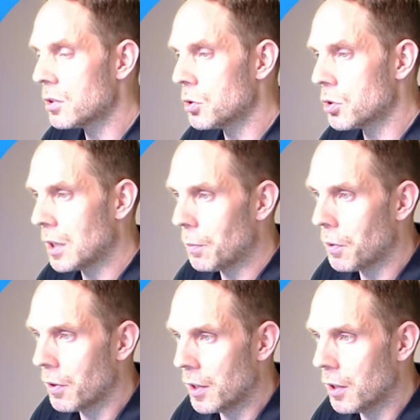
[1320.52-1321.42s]
to skip
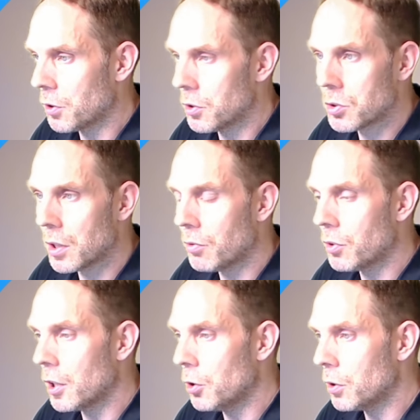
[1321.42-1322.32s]
the auto
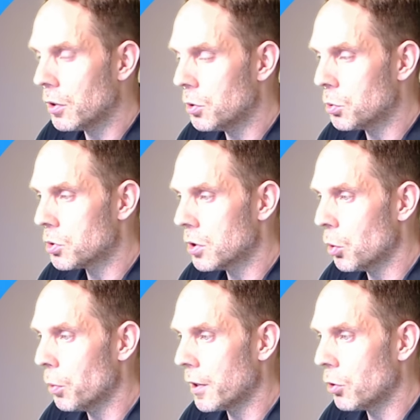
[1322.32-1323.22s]
discovery, you can do
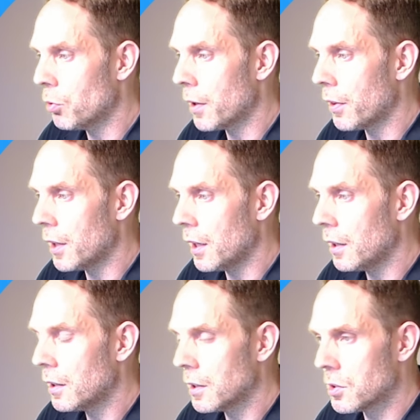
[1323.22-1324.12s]
so when you run
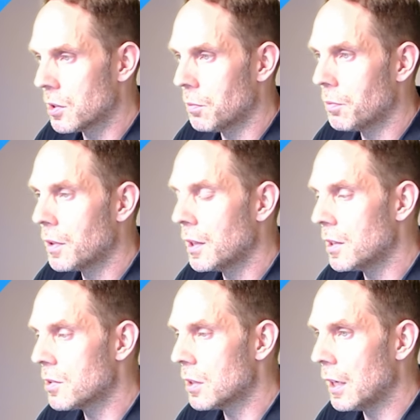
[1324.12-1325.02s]
the custom
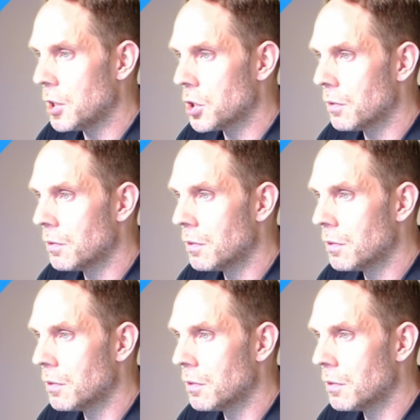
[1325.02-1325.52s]
installation.